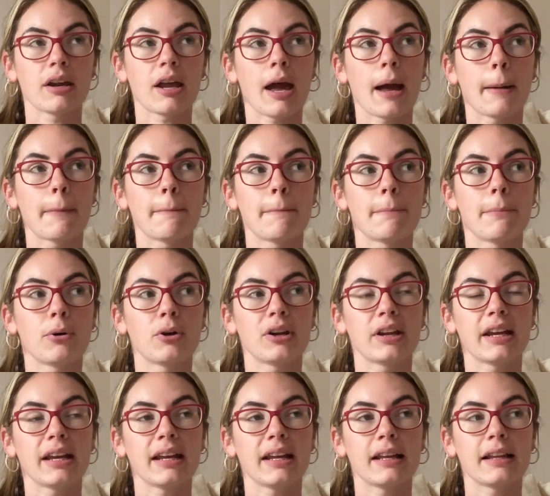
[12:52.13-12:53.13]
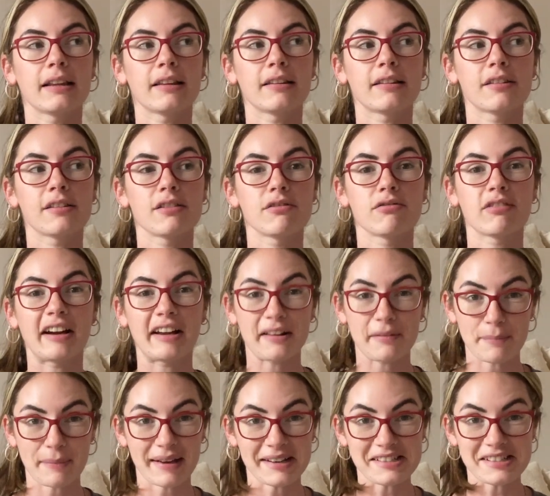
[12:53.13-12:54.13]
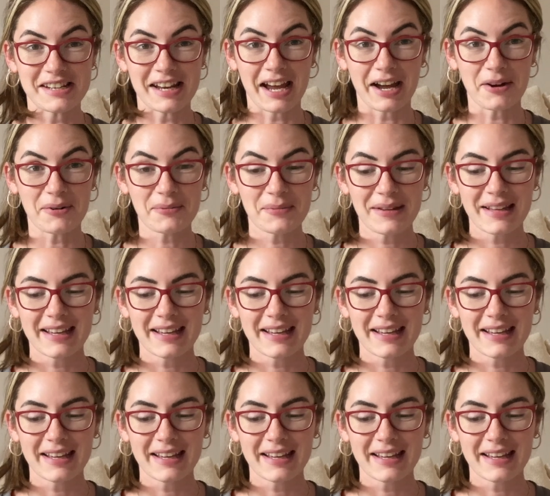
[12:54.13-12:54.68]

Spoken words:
and put it into the raised bed now,